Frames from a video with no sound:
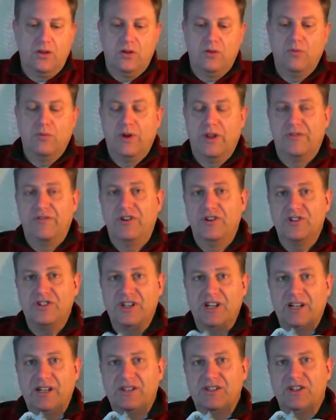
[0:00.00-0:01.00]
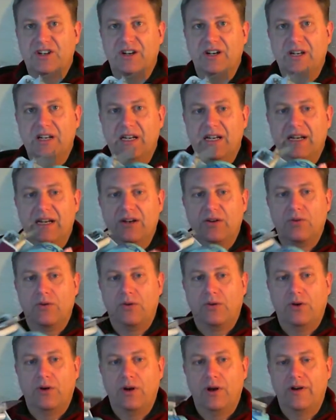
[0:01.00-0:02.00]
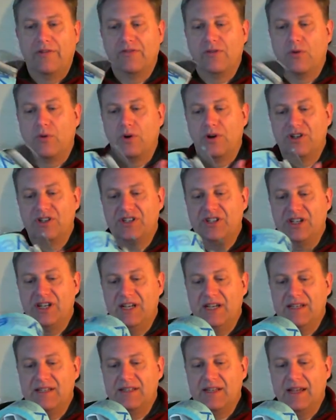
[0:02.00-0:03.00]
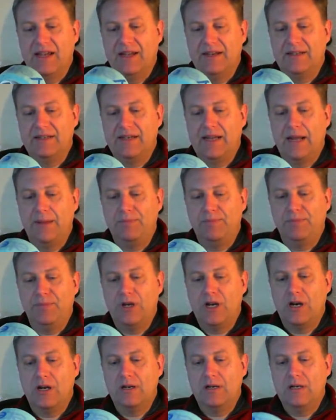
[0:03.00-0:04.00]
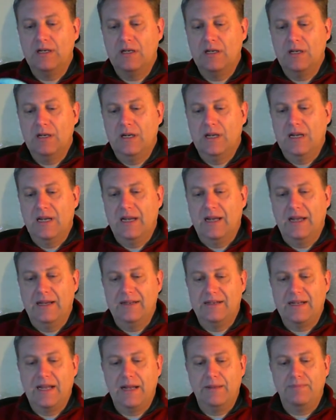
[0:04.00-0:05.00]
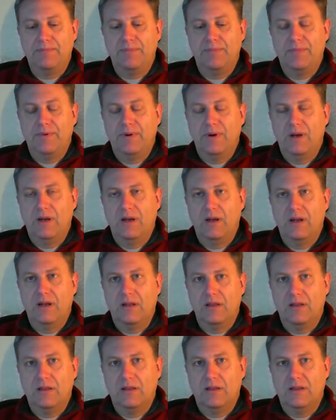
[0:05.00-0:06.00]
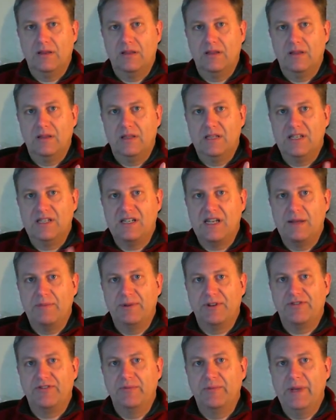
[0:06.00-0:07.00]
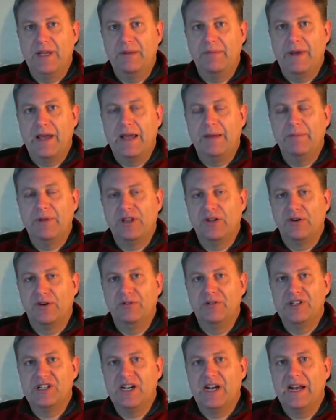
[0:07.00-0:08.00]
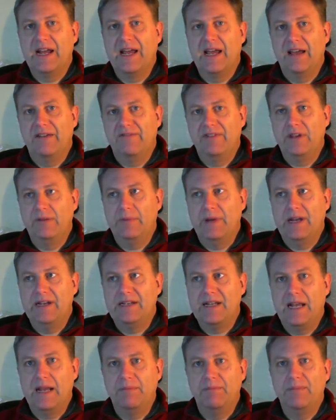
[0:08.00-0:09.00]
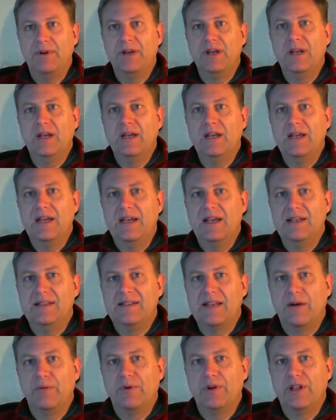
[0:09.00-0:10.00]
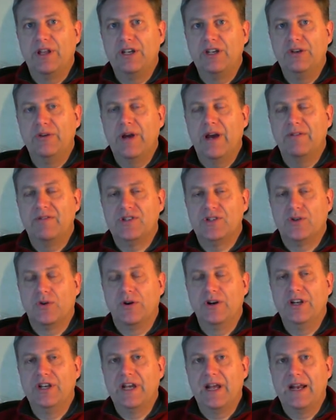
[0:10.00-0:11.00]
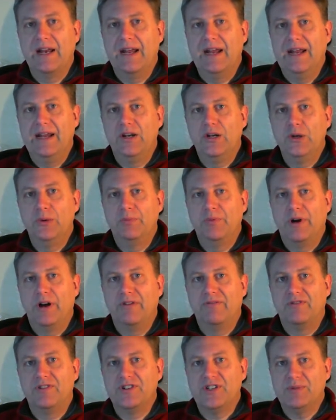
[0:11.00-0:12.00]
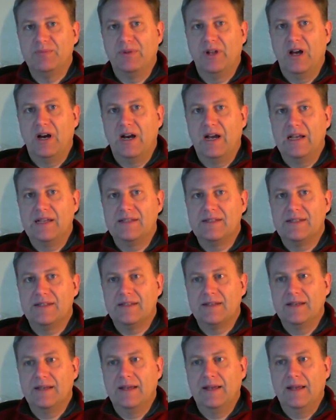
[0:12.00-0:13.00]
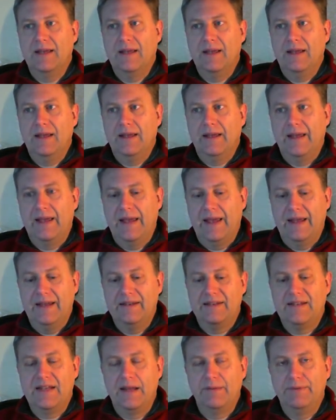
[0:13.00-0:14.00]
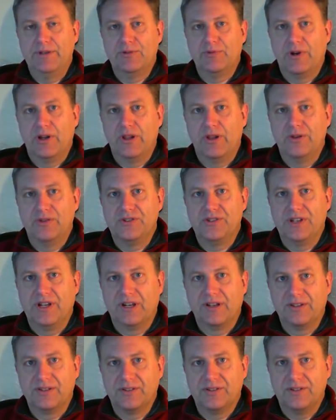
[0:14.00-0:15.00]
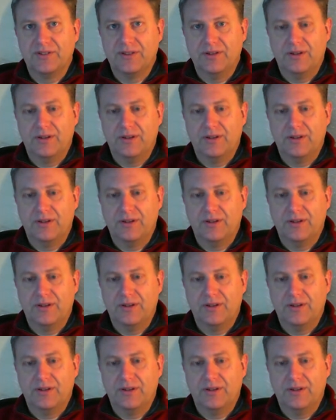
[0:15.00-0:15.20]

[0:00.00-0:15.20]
One of the first things you're going to need, of course, is a tape gun and tape. This tape is from eBay, but the only reason I have eBay tape is that when you have a store, you get a coupon for supplies, and tape is one of those things.